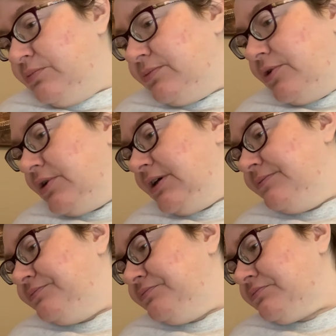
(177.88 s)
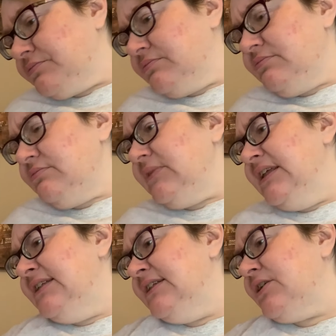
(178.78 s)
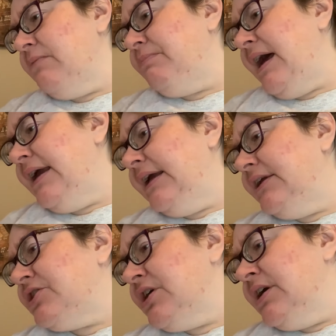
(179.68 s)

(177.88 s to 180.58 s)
book. This is on page